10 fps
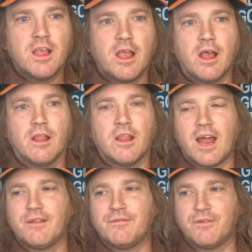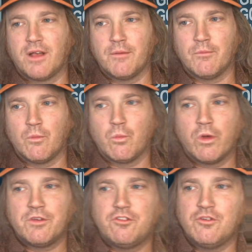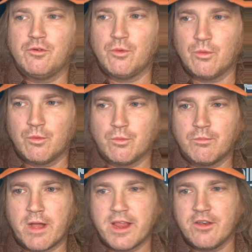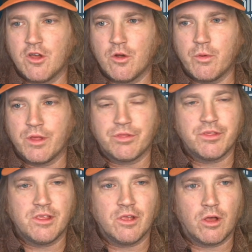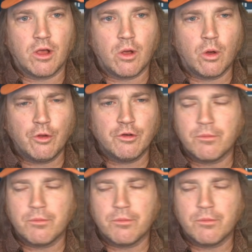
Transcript: Uh, a lot of um, what you might know with the older